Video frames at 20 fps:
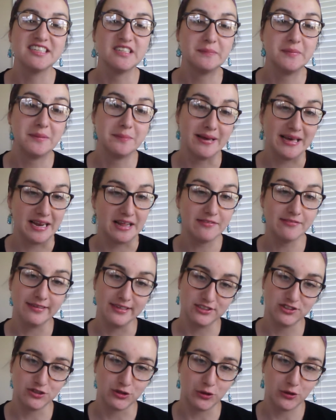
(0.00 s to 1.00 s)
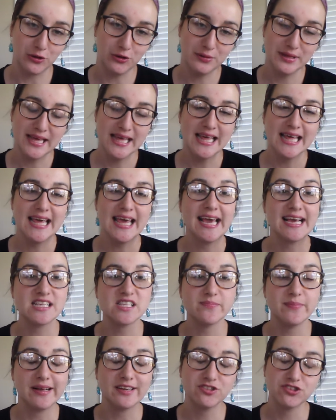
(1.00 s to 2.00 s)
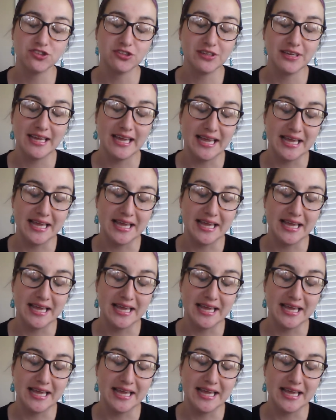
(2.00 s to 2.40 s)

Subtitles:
be beneficial, especially